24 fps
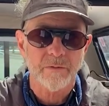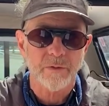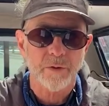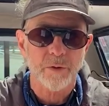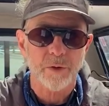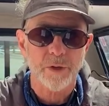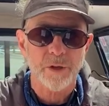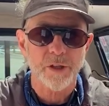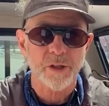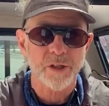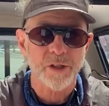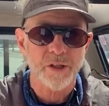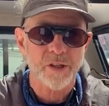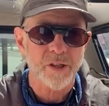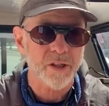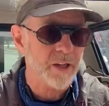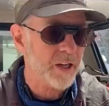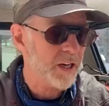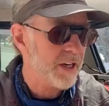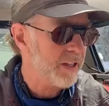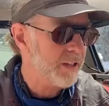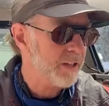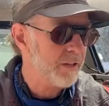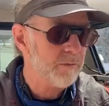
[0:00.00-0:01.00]
Christian's the
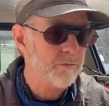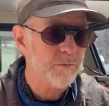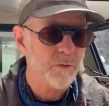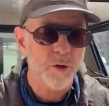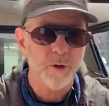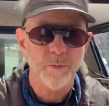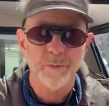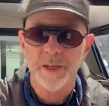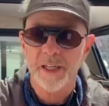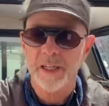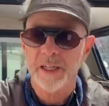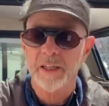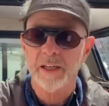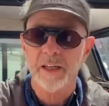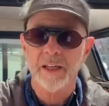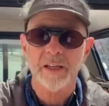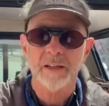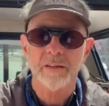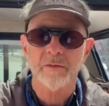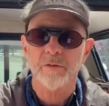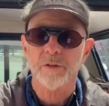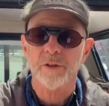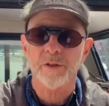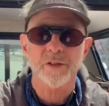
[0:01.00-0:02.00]
guy that wrote me,
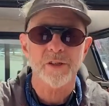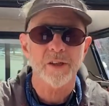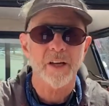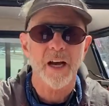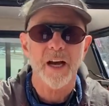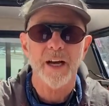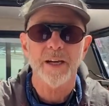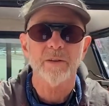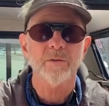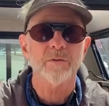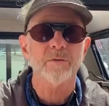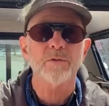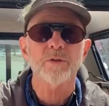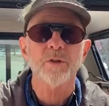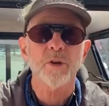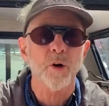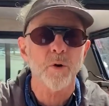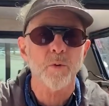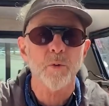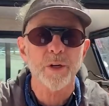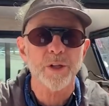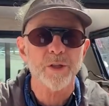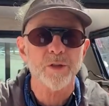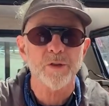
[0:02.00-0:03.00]
and Christian, I don't
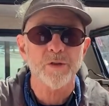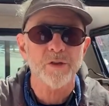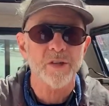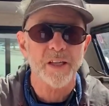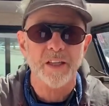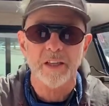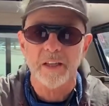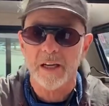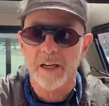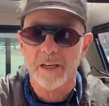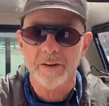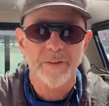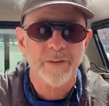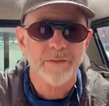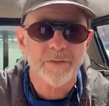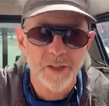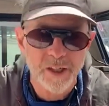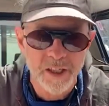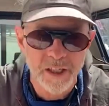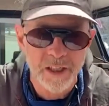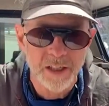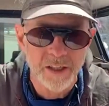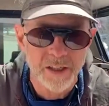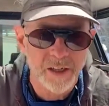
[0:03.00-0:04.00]
know what you ski like. I've never
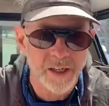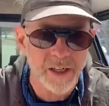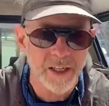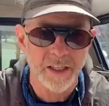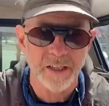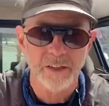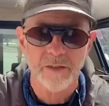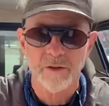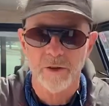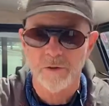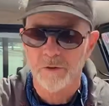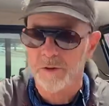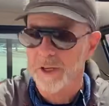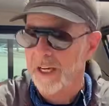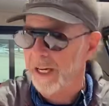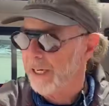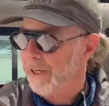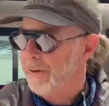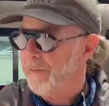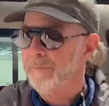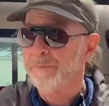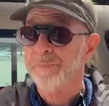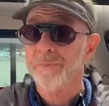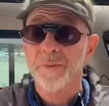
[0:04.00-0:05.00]
seen you ski,
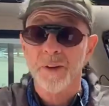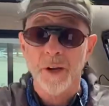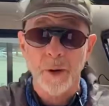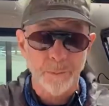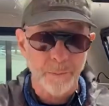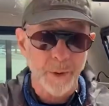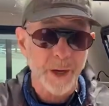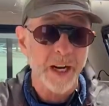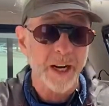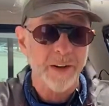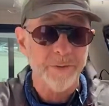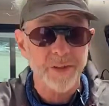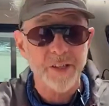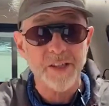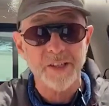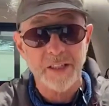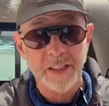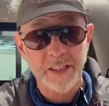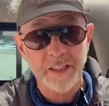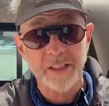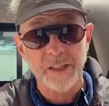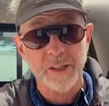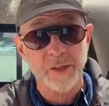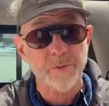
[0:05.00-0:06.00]
okay? But I've
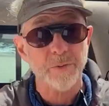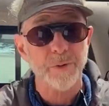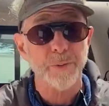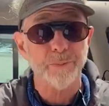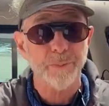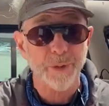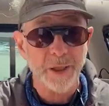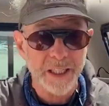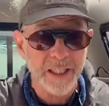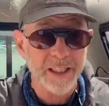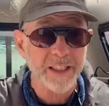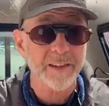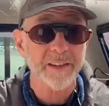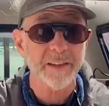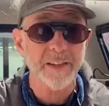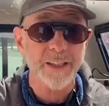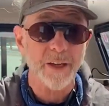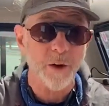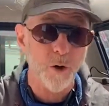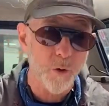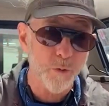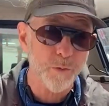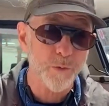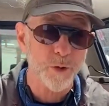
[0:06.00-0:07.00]
seen this
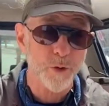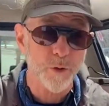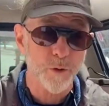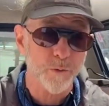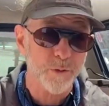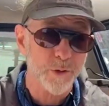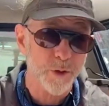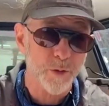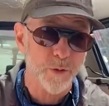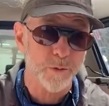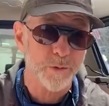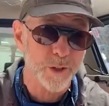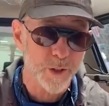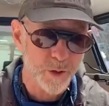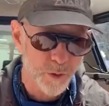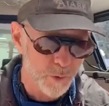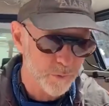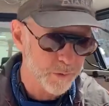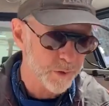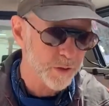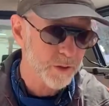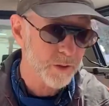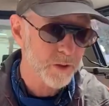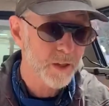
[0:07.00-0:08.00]
repeatedly over and over and over and
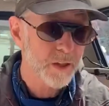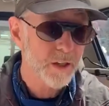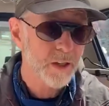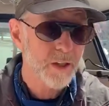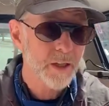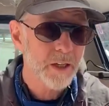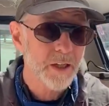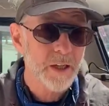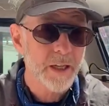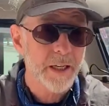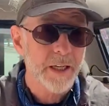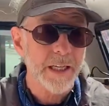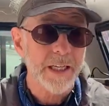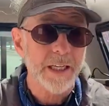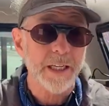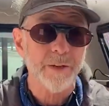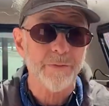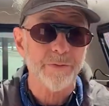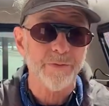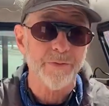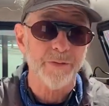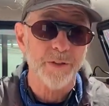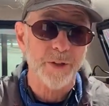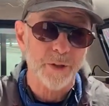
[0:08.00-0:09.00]
over.
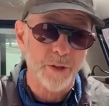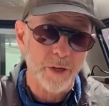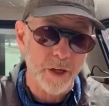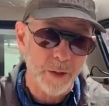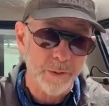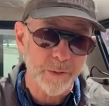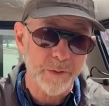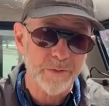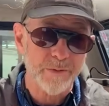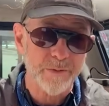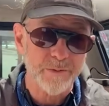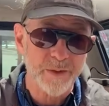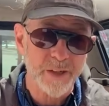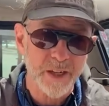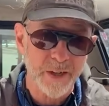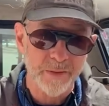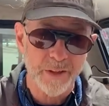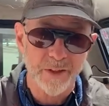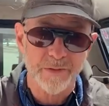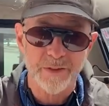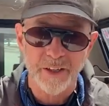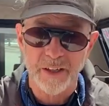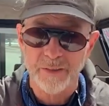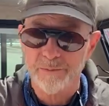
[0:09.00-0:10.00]
If you're coming from
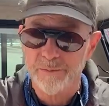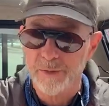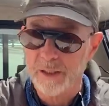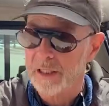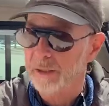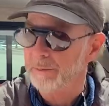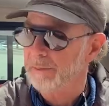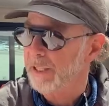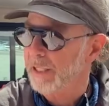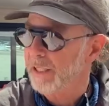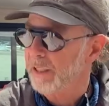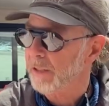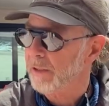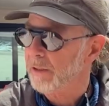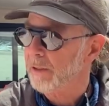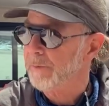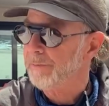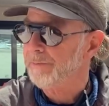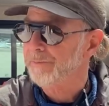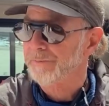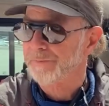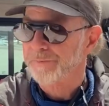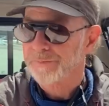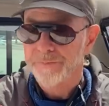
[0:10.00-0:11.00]
75
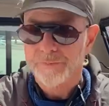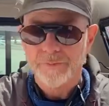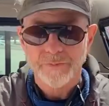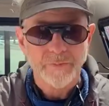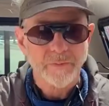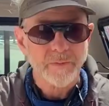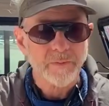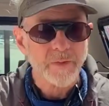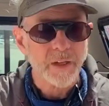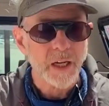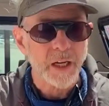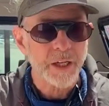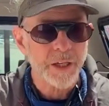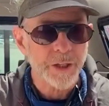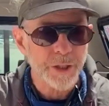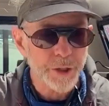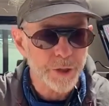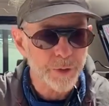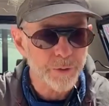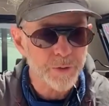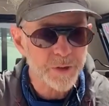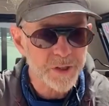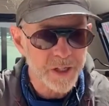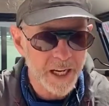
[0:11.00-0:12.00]
millimeter,
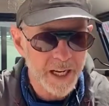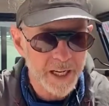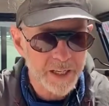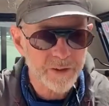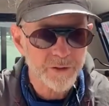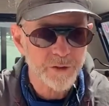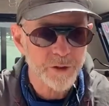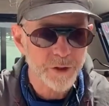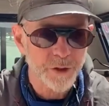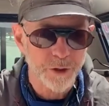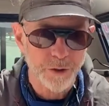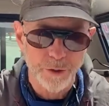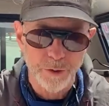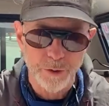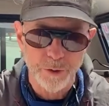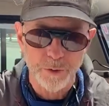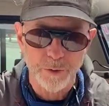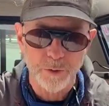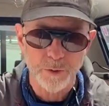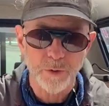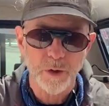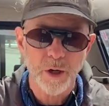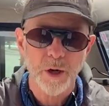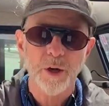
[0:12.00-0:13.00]
you tend
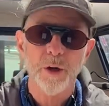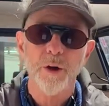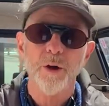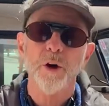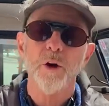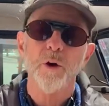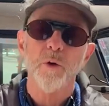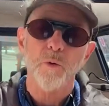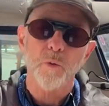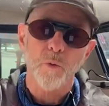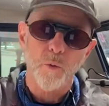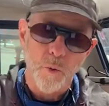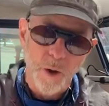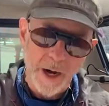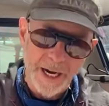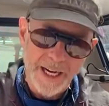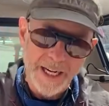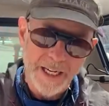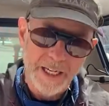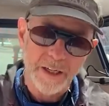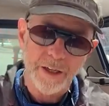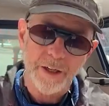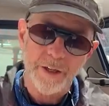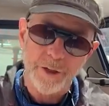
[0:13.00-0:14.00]
to
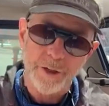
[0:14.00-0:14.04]
weight